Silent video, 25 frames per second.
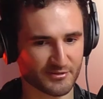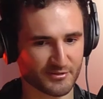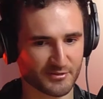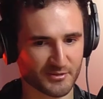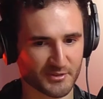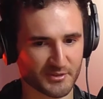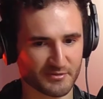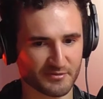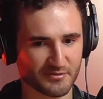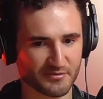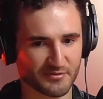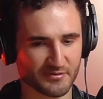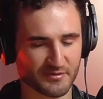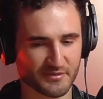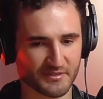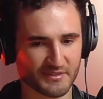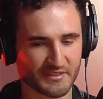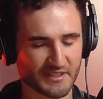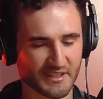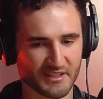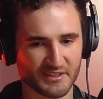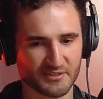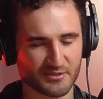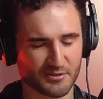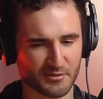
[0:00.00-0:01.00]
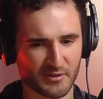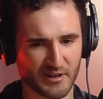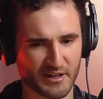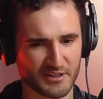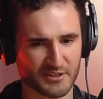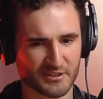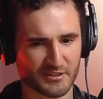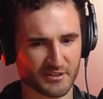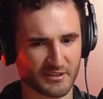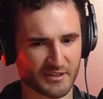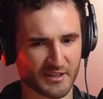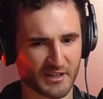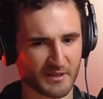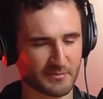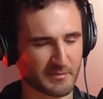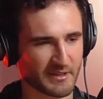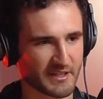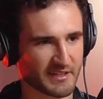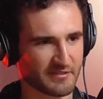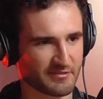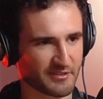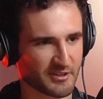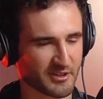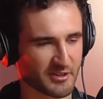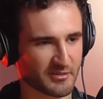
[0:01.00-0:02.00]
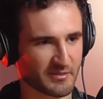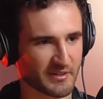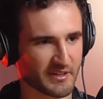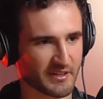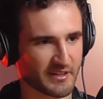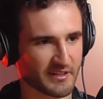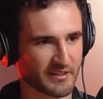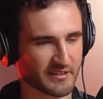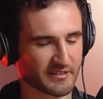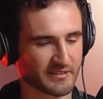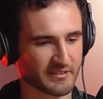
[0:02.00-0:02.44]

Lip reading: sort of did gradually come out of nowhere.